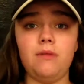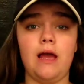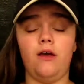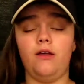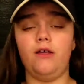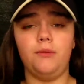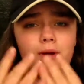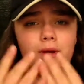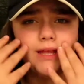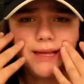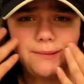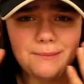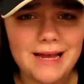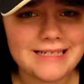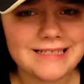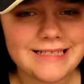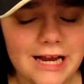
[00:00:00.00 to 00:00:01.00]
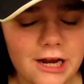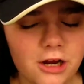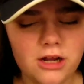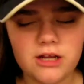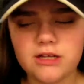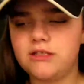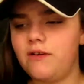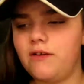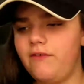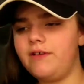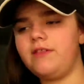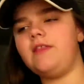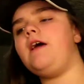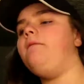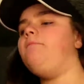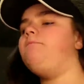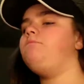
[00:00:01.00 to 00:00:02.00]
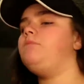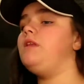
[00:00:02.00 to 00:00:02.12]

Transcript: I only wear, like, mascara and stuff like that.